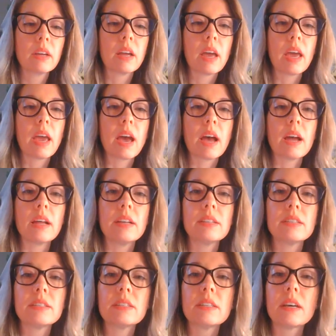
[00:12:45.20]

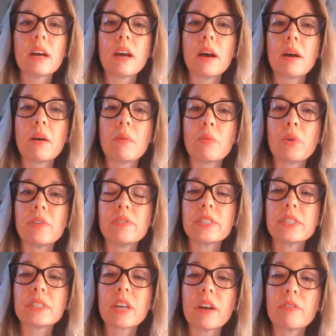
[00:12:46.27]
And we've
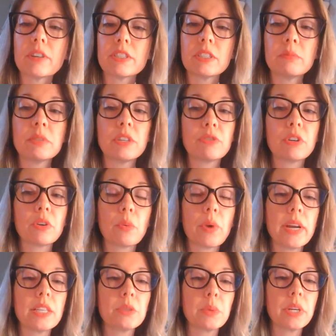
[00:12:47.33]
discovered some different
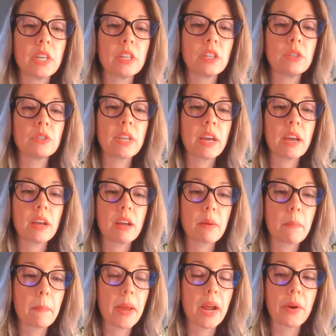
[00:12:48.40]
ways we can use
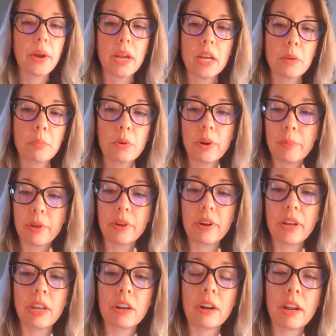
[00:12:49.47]
area and perimeter
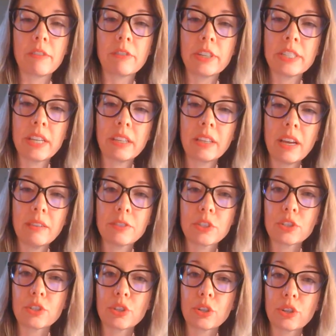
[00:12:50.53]
in our everyday
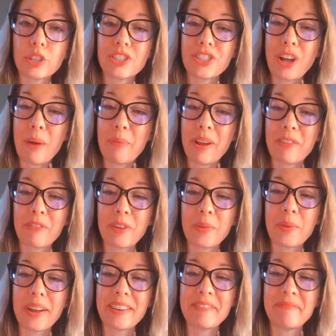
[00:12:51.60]
lives. So good job,
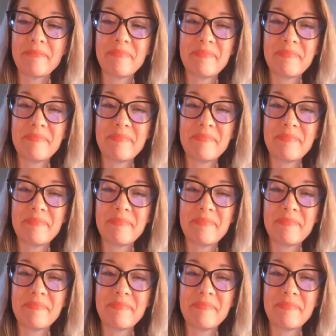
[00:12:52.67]
everyone.